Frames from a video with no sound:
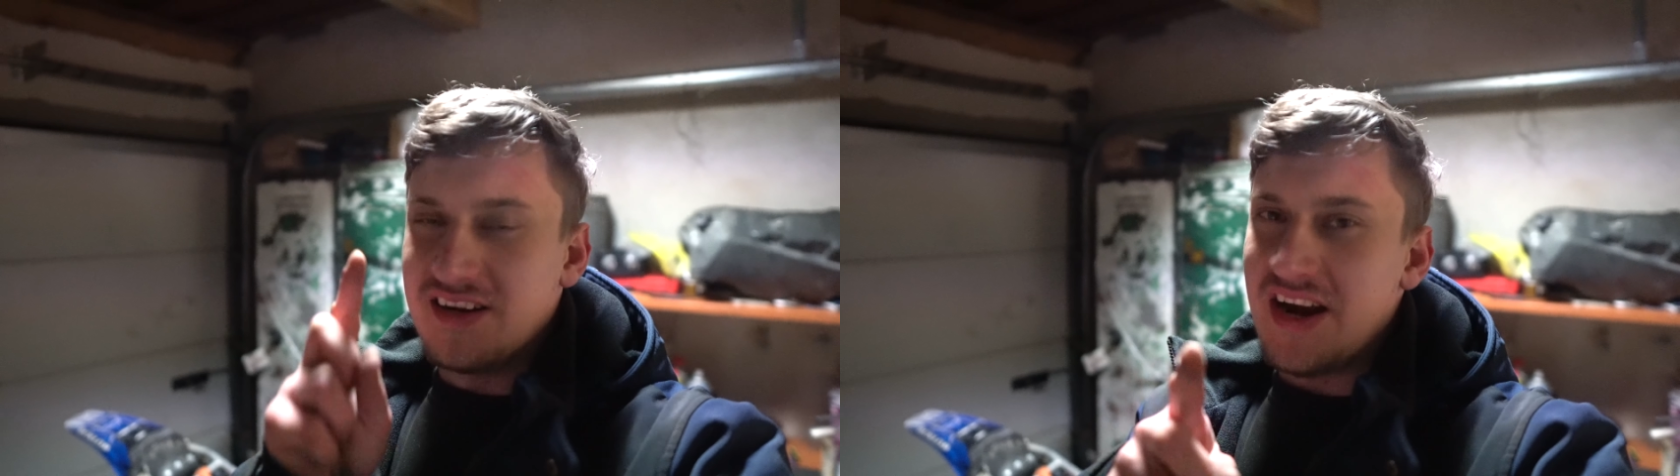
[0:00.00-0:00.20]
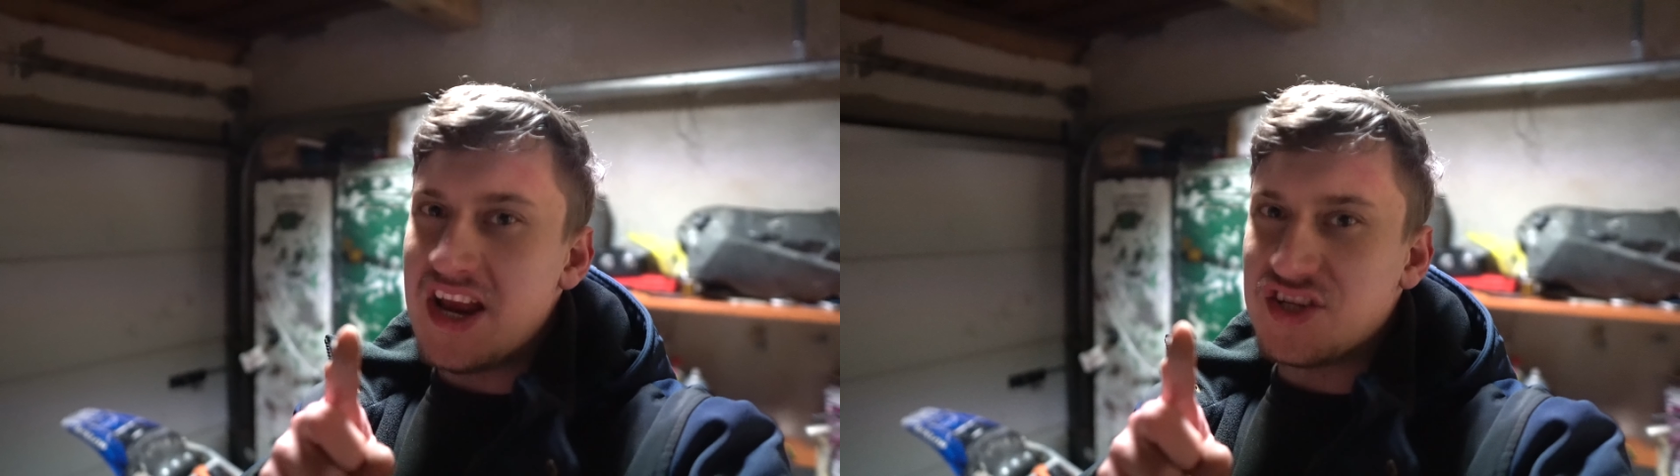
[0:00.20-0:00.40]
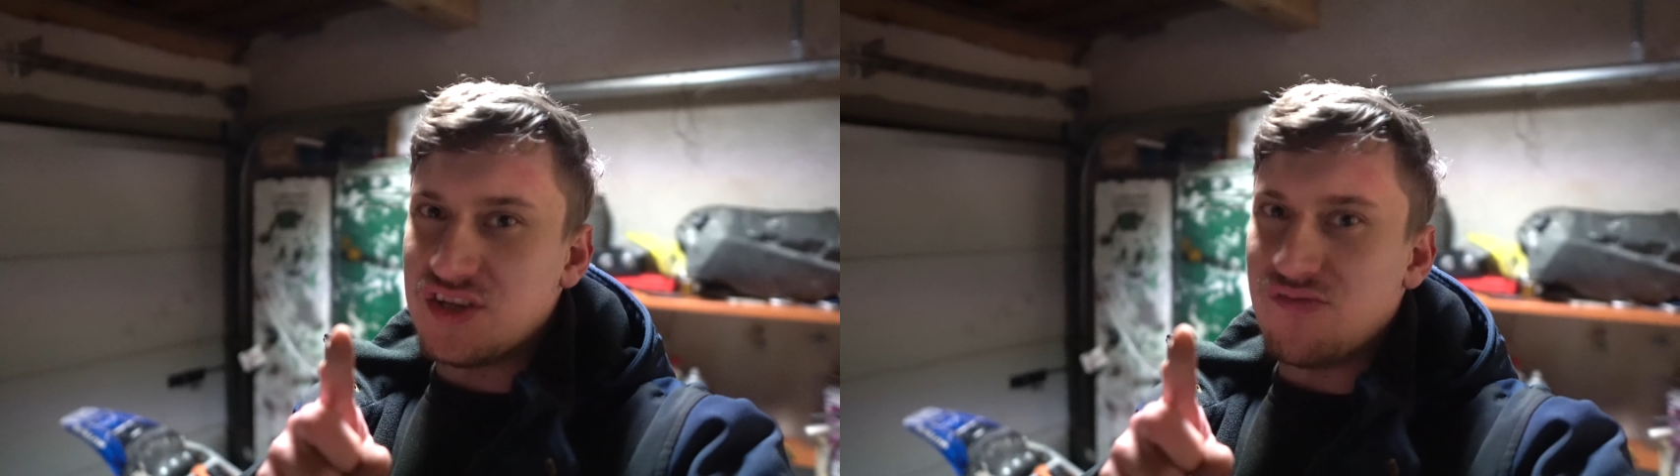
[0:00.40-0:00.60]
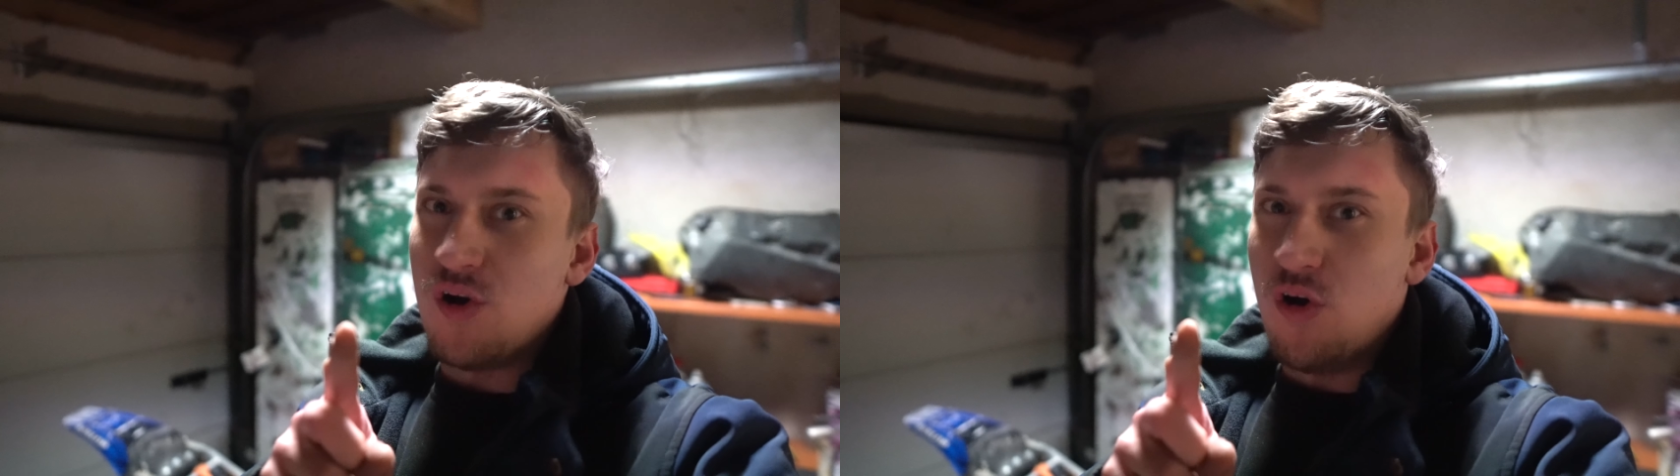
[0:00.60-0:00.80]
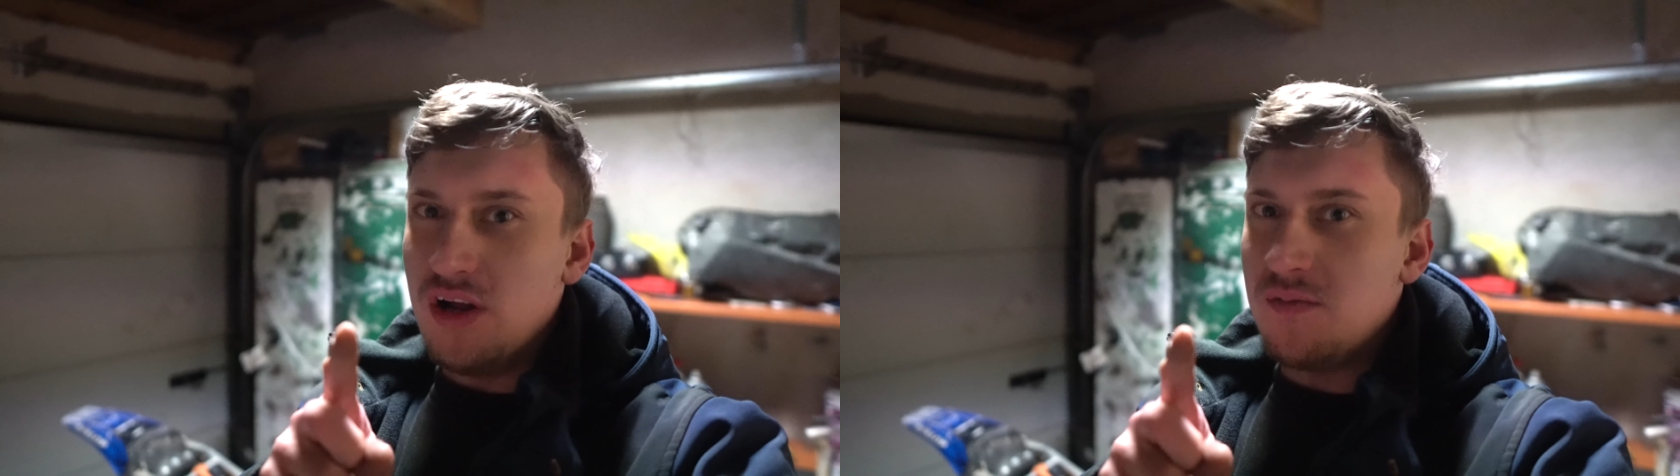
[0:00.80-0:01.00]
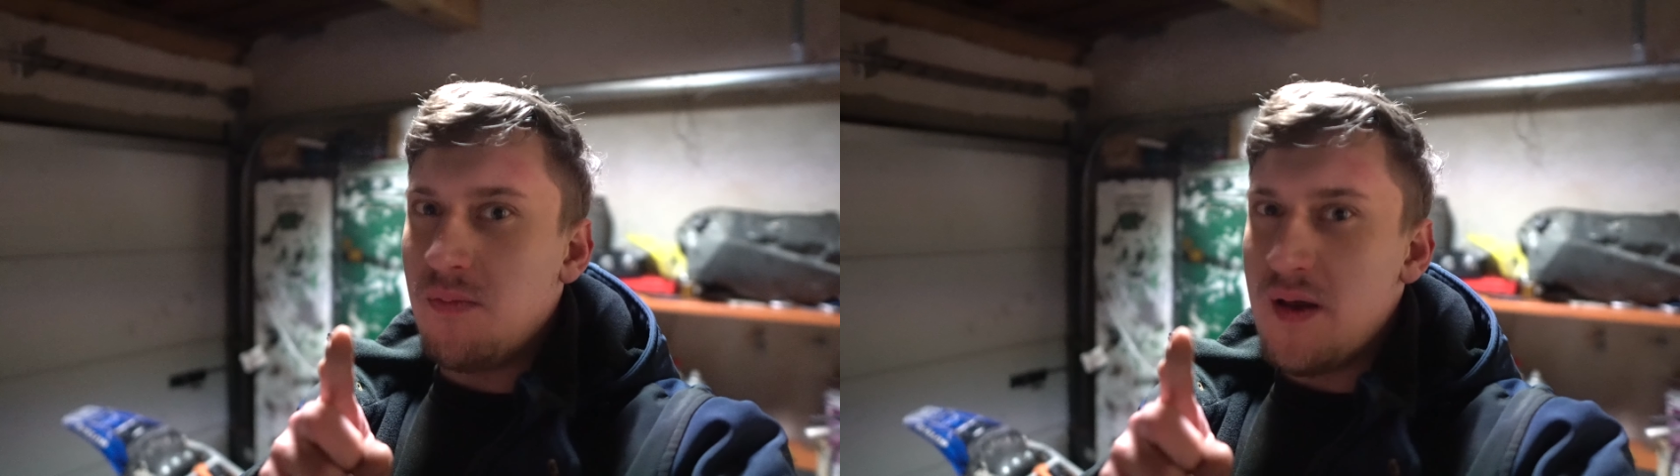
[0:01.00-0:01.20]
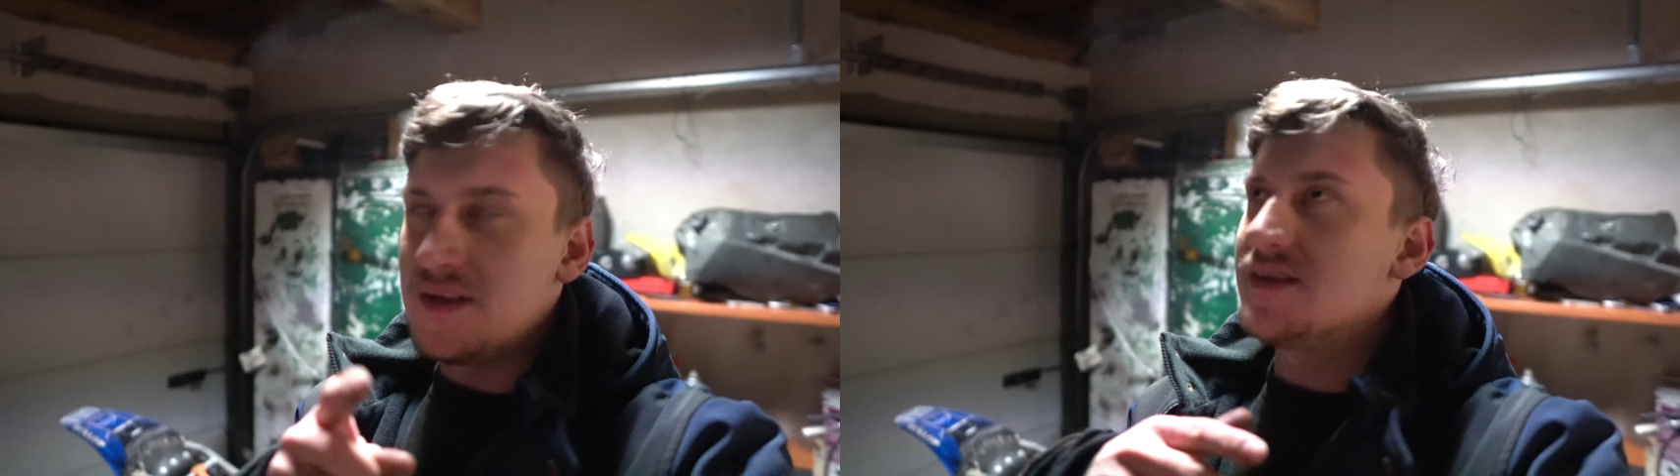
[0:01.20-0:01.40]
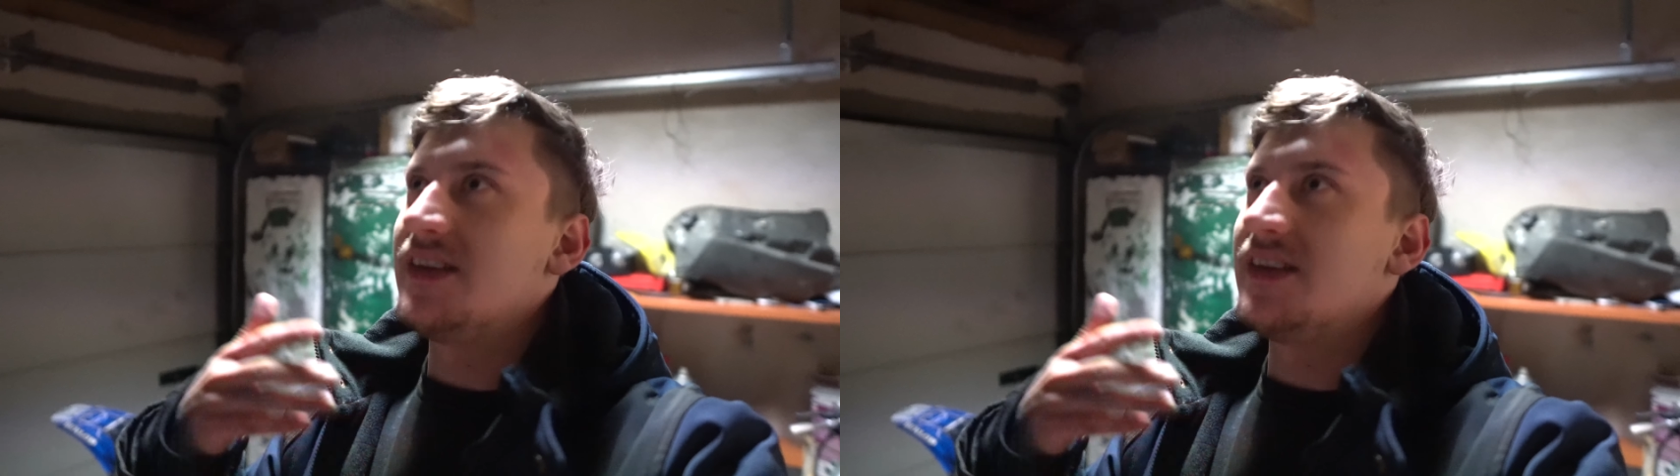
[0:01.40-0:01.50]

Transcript: crashed the oil pan.